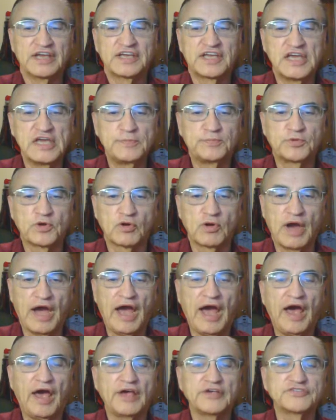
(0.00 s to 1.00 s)
Keep your
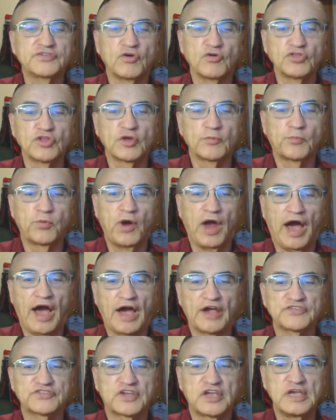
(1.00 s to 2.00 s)
eyes on the
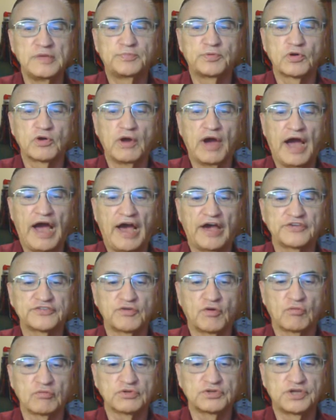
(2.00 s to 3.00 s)
prize. Keep your
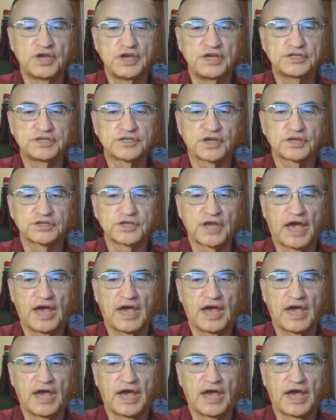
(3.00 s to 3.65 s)
eyes on Jesus.